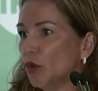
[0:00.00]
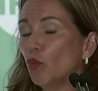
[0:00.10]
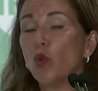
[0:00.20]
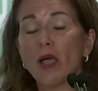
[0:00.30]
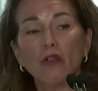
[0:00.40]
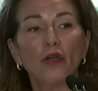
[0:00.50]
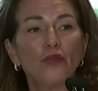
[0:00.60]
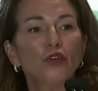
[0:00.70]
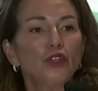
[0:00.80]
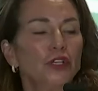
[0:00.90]
while
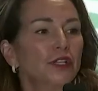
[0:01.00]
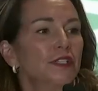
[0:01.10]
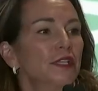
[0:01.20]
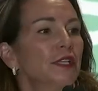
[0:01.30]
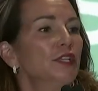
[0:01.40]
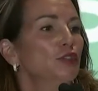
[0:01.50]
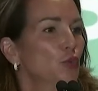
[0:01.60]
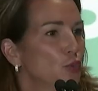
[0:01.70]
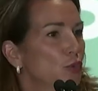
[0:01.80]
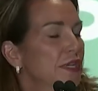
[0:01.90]
overlooked, is
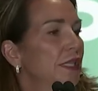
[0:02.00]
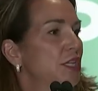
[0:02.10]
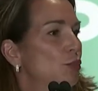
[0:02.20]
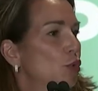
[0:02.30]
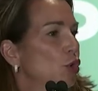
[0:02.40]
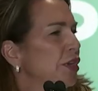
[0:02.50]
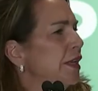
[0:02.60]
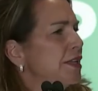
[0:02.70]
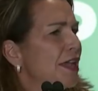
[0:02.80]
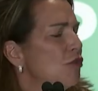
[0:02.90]
really important,
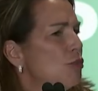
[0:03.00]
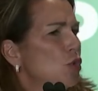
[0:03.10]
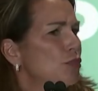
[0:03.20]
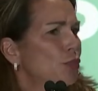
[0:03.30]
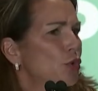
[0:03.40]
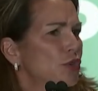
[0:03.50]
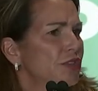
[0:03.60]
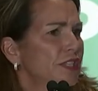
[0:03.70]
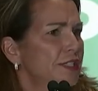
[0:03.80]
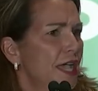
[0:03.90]
never more
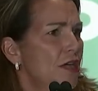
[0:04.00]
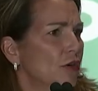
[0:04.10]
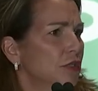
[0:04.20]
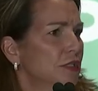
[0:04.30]
important than now.